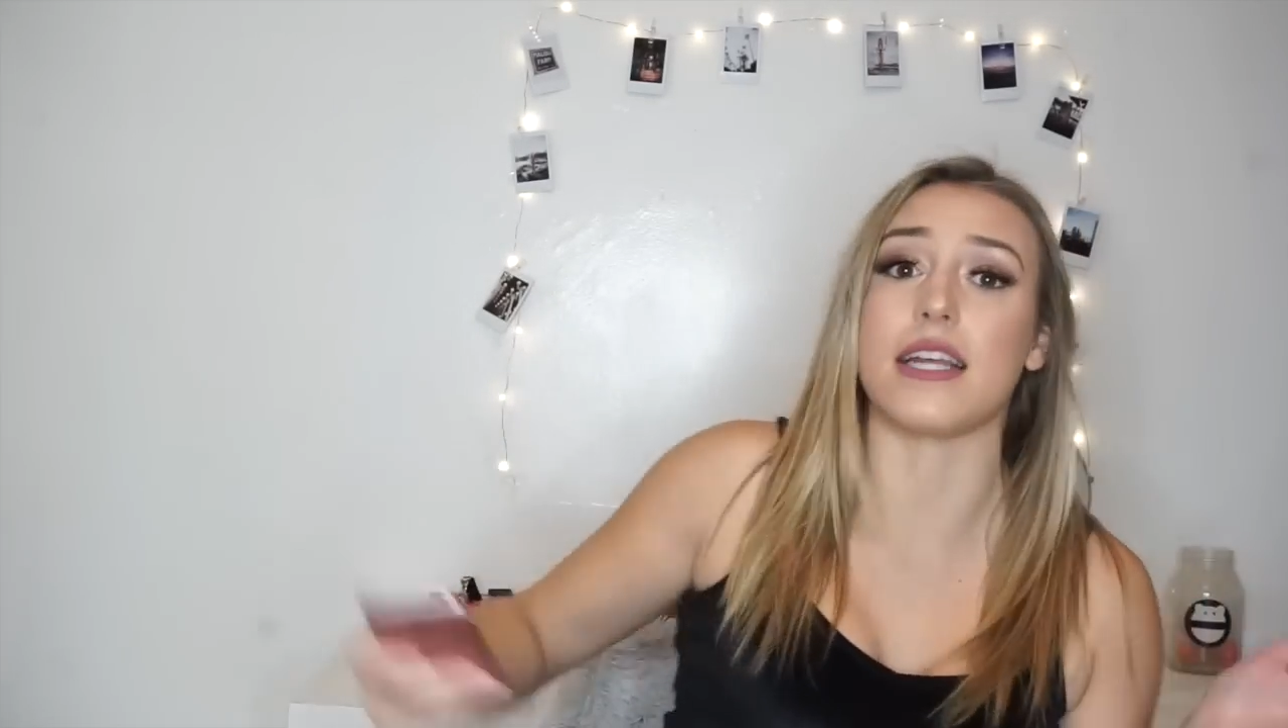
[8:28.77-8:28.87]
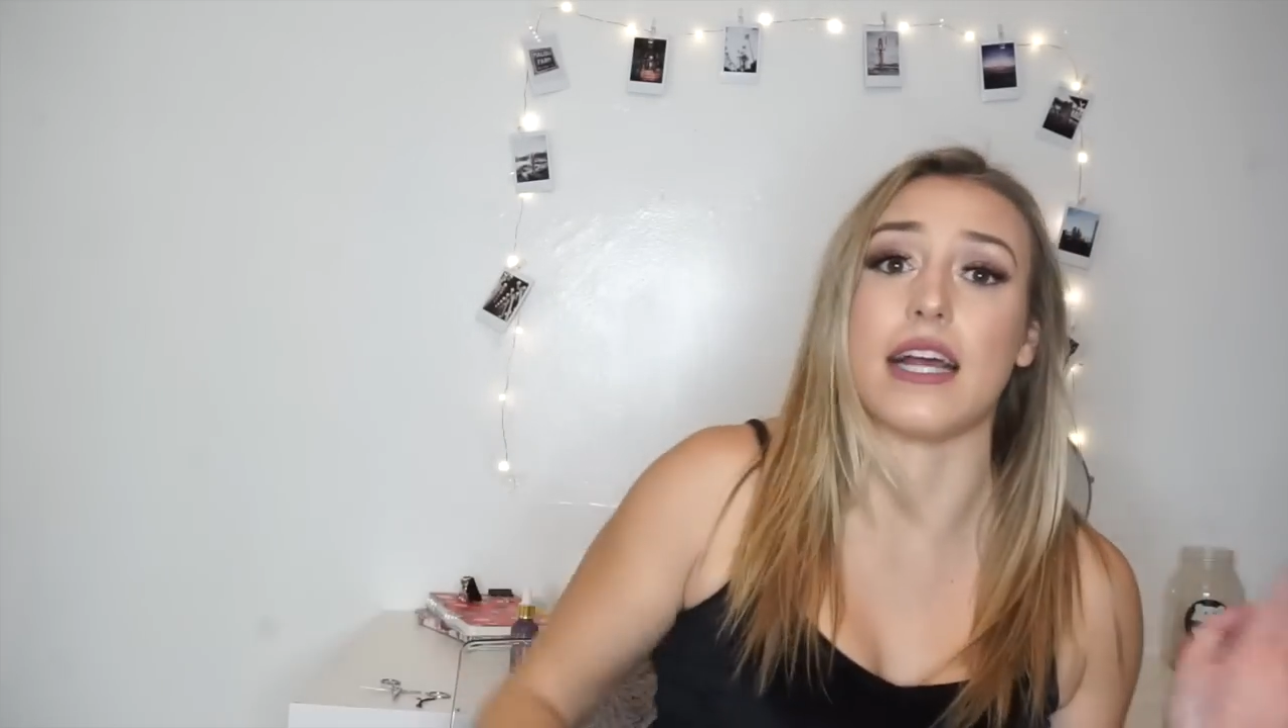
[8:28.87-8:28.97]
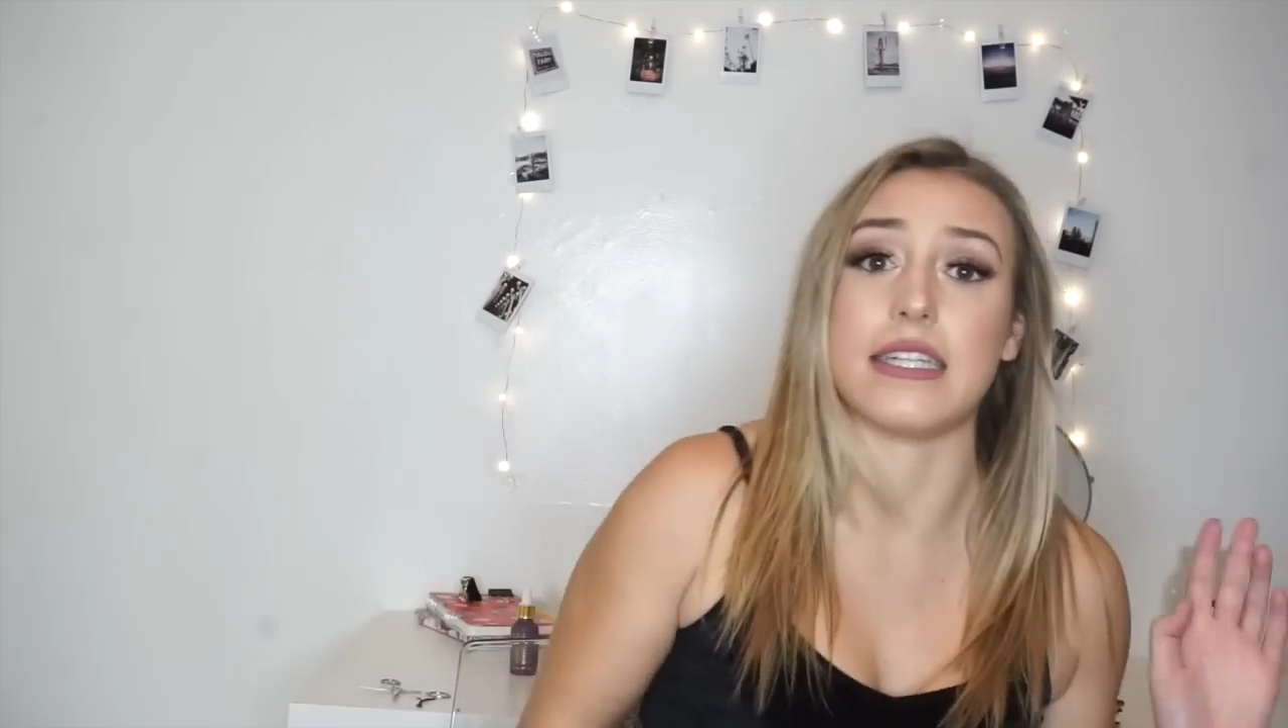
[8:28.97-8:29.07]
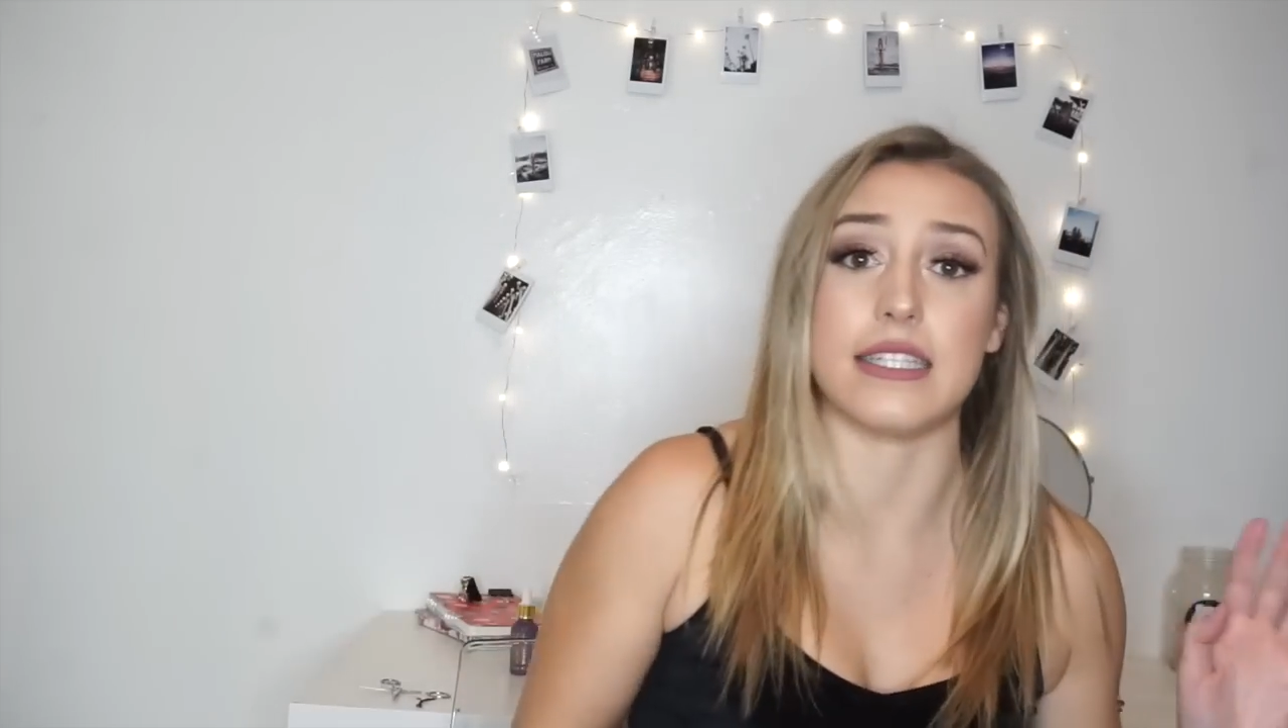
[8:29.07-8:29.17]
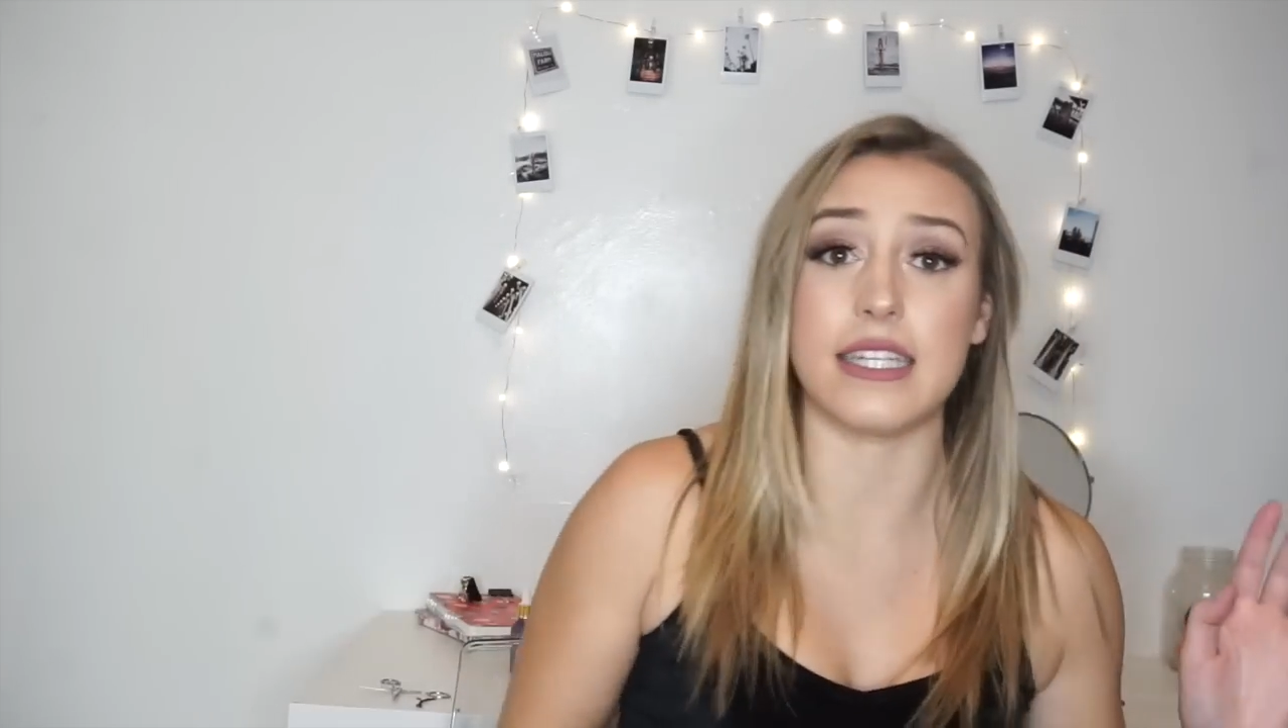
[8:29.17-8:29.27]
that
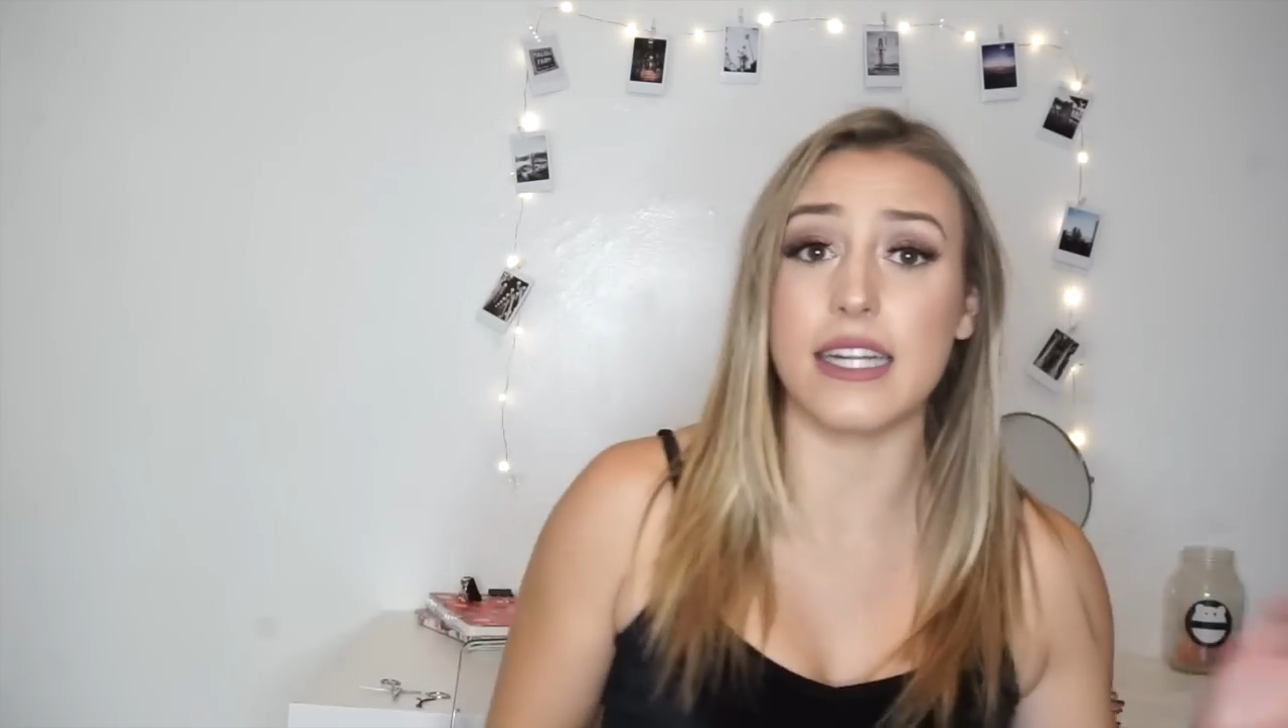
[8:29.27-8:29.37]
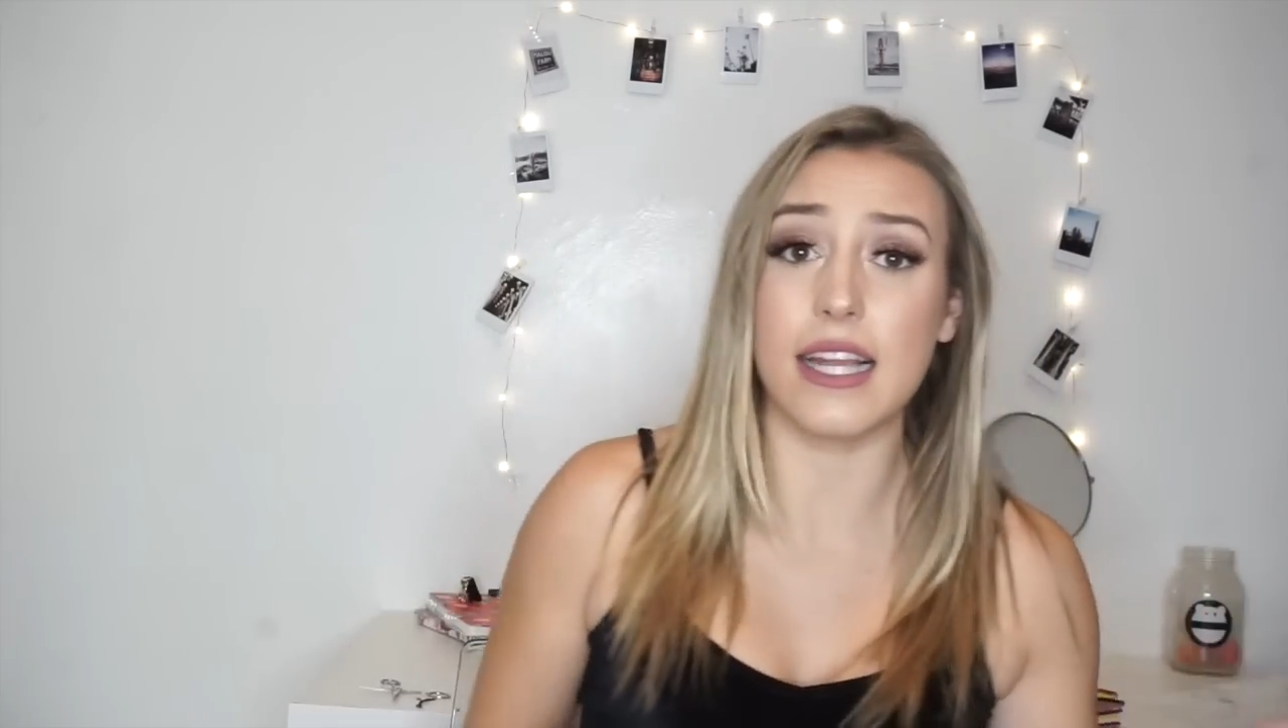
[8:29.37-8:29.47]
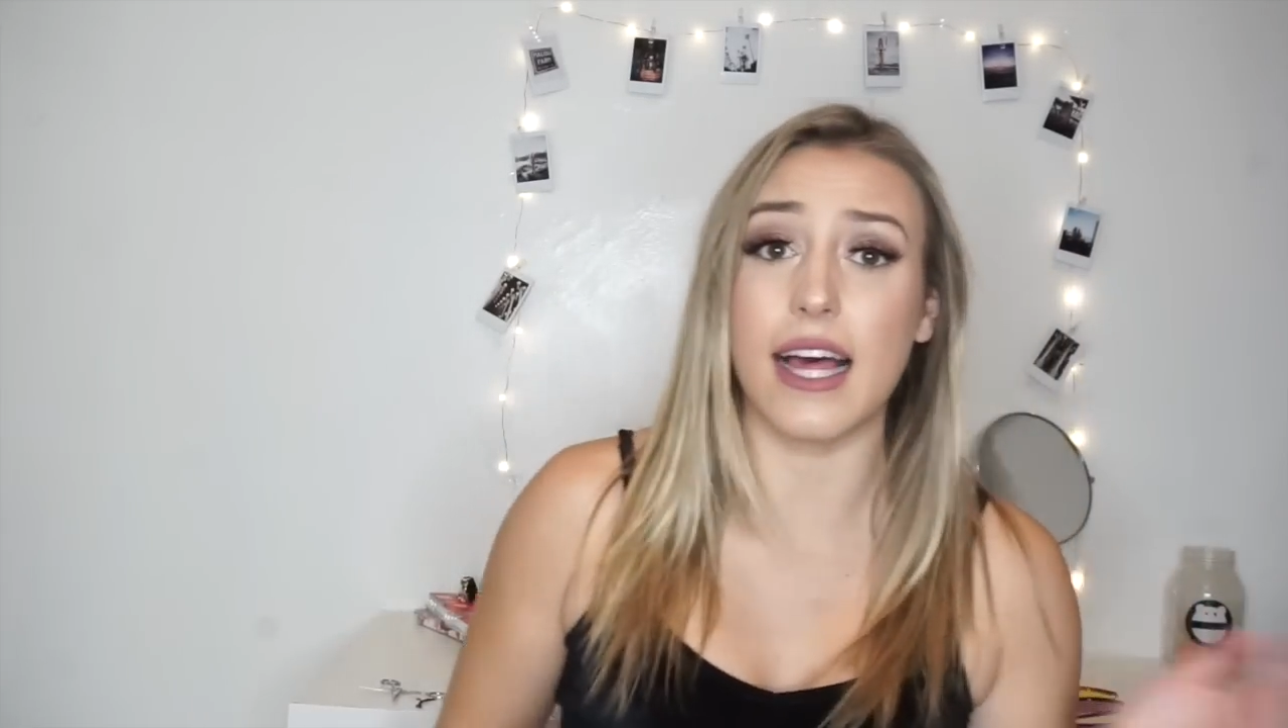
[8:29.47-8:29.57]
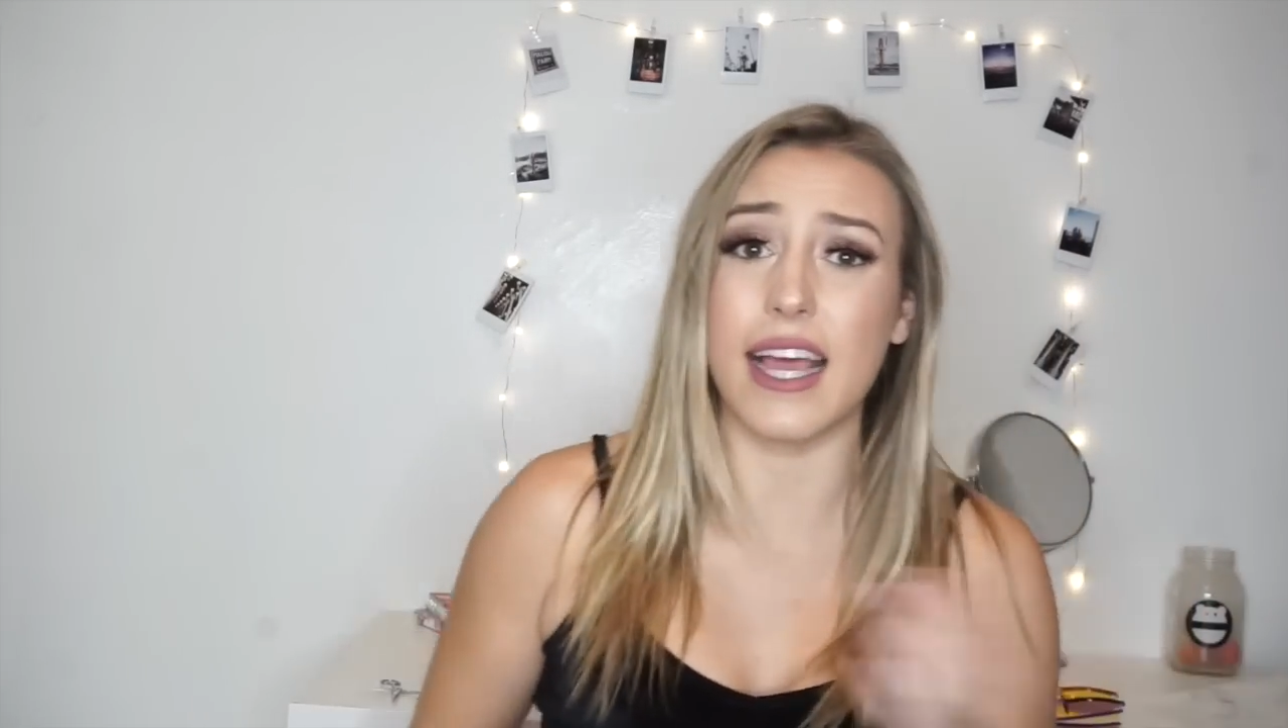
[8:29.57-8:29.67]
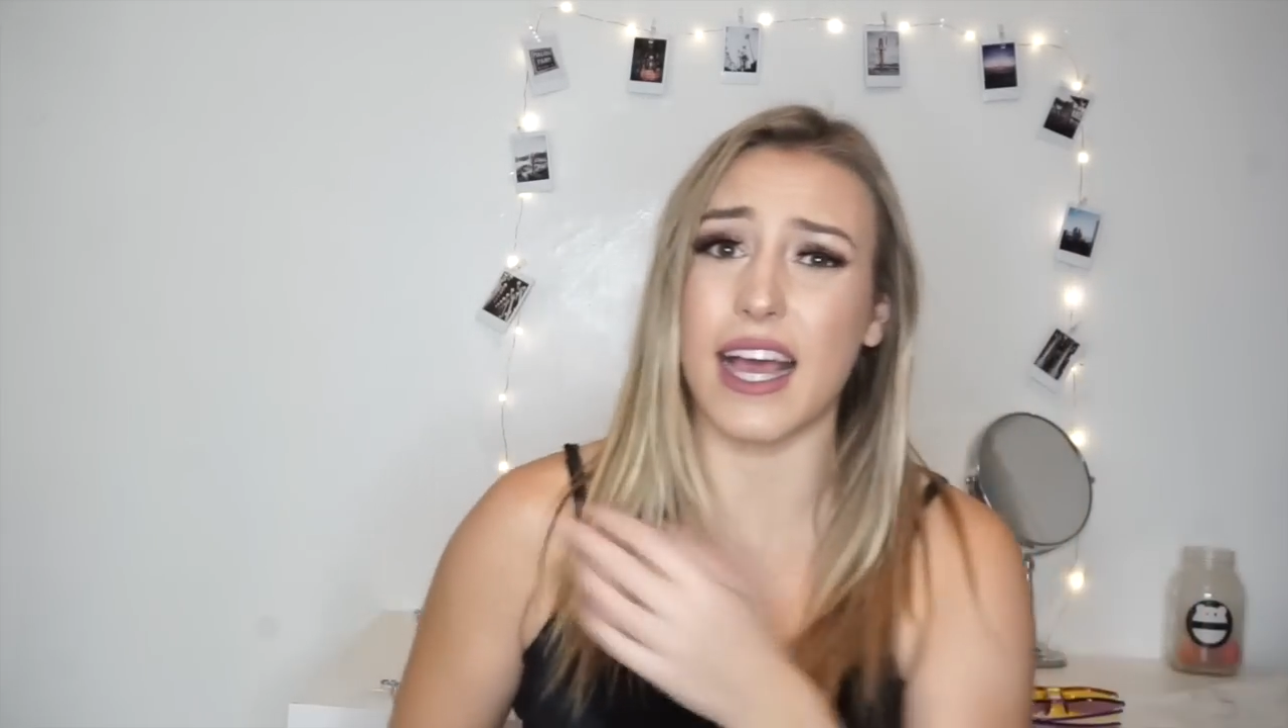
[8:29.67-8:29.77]
I
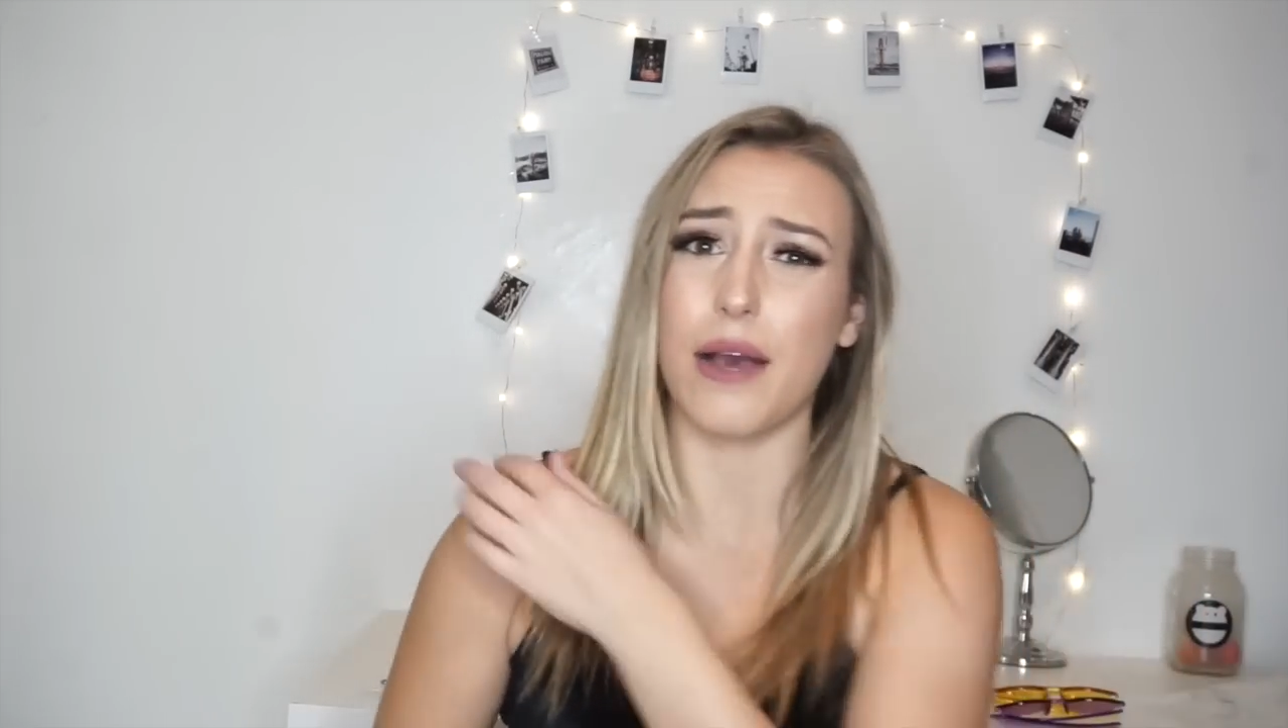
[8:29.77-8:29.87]
didn't like.